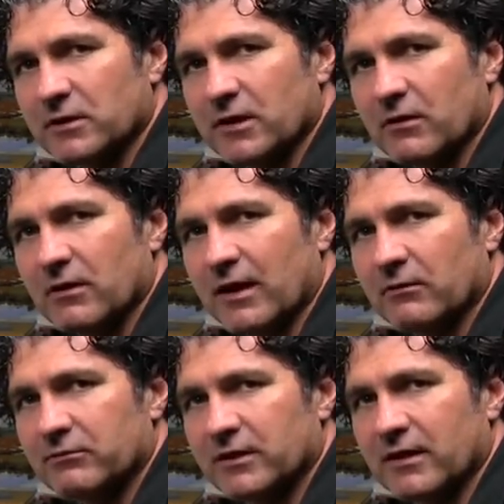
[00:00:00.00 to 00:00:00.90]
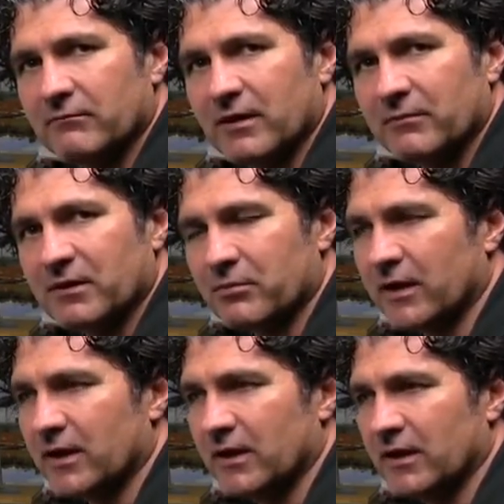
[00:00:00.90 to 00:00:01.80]
You know, I don't think I'm going to
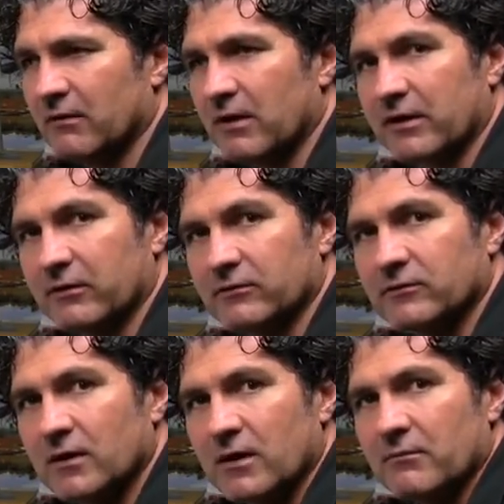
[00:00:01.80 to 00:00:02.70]
break any records,